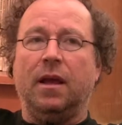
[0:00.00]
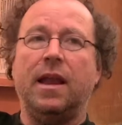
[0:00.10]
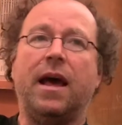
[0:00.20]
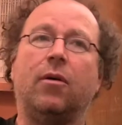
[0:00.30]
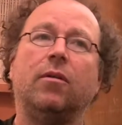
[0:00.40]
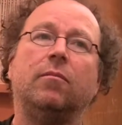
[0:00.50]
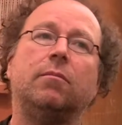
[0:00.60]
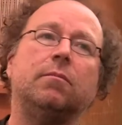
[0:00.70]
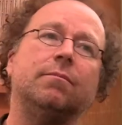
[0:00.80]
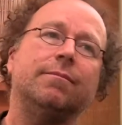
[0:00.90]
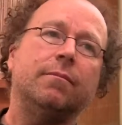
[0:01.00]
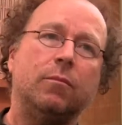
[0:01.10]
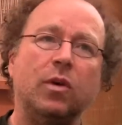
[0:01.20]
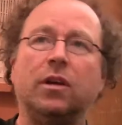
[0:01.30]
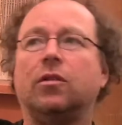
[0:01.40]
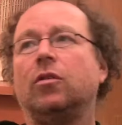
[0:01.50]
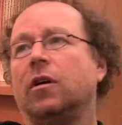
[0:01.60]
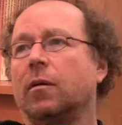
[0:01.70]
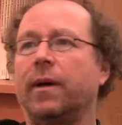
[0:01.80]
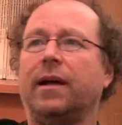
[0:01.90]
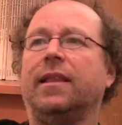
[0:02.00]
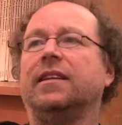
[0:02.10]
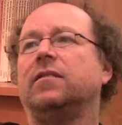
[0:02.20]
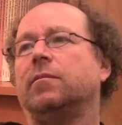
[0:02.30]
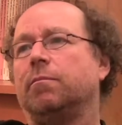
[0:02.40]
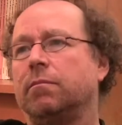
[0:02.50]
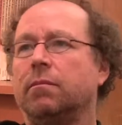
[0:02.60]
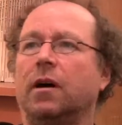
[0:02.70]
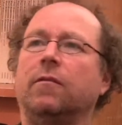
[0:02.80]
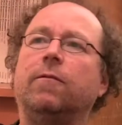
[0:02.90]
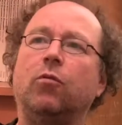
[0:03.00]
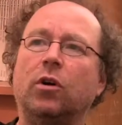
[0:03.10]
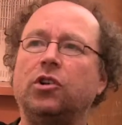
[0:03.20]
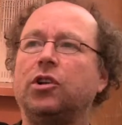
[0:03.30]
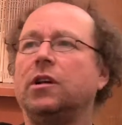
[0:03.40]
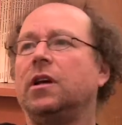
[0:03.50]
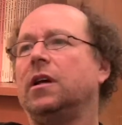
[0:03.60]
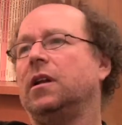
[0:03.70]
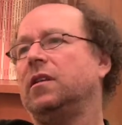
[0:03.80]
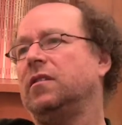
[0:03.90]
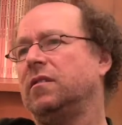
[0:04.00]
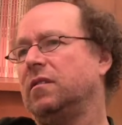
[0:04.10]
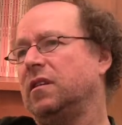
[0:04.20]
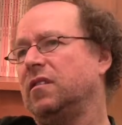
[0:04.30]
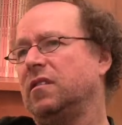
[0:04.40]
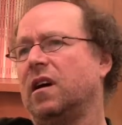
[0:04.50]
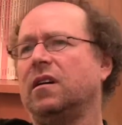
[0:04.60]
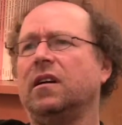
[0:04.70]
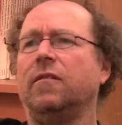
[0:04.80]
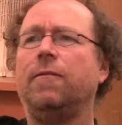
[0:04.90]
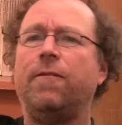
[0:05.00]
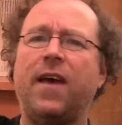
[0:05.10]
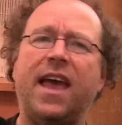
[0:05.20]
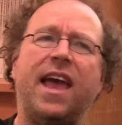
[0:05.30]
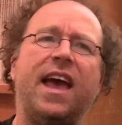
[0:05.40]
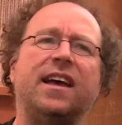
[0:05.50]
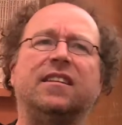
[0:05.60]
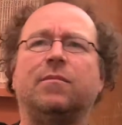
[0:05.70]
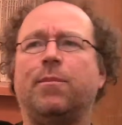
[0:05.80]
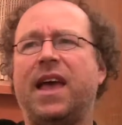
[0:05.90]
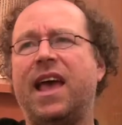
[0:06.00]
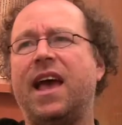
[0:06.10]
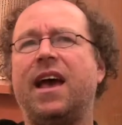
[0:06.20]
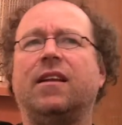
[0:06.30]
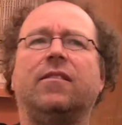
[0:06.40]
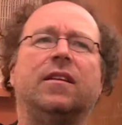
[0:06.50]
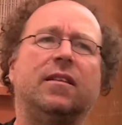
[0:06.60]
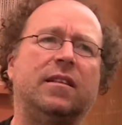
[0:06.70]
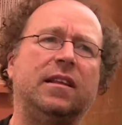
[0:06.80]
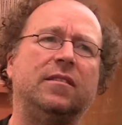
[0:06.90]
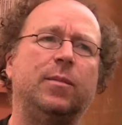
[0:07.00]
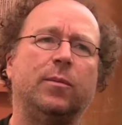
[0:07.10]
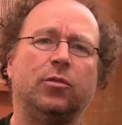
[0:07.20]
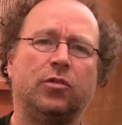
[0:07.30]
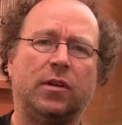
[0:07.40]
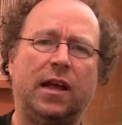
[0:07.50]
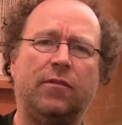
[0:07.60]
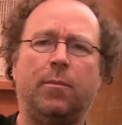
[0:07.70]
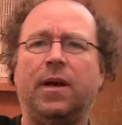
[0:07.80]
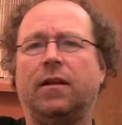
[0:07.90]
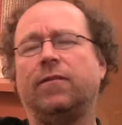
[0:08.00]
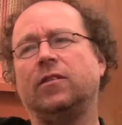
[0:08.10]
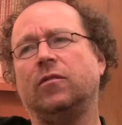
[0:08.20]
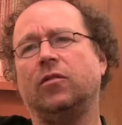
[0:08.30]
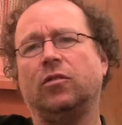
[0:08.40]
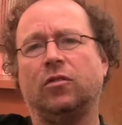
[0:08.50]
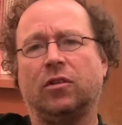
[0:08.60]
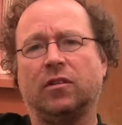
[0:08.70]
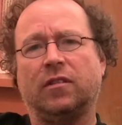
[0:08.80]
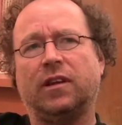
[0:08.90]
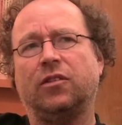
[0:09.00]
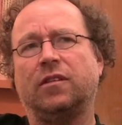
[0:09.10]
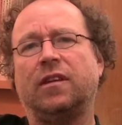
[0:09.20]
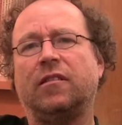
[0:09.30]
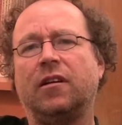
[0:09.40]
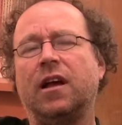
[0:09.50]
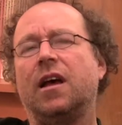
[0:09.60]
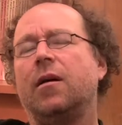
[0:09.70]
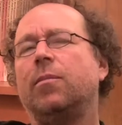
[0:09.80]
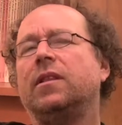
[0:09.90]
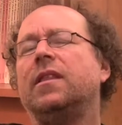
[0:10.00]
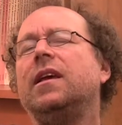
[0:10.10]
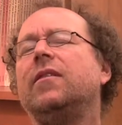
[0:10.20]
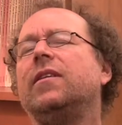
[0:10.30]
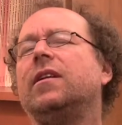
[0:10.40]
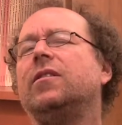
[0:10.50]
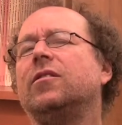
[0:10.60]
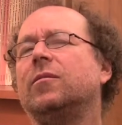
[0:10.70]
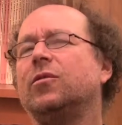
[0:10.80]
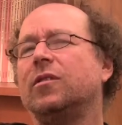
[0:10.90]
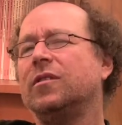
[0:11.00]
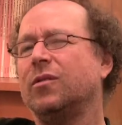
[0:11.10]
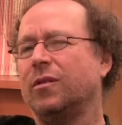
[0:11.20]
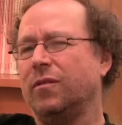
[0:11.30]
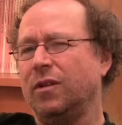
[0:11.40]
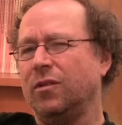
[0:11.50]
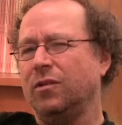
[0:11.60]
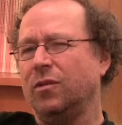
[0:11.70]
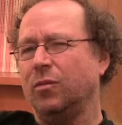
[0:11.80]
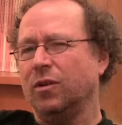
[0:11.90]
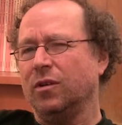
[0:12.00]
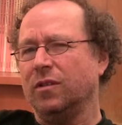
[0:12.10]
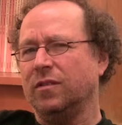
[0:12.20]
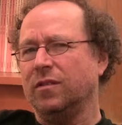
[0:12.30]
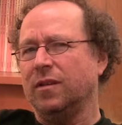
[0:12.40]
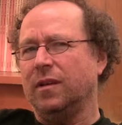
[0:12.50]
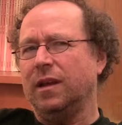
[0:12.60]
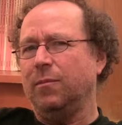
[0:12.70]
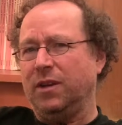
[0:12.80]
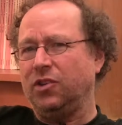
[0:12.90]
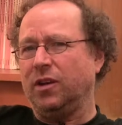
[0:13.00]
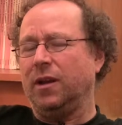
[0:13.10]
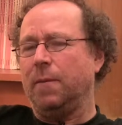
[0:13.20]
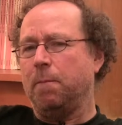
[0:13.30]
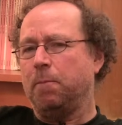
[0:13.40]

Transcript: Now, we could talk about that's unfortunate, it's, it's unfair, it's bad, these people should have the benefits of union organization, etc. But think of it in terms also of the union workers in Michigan.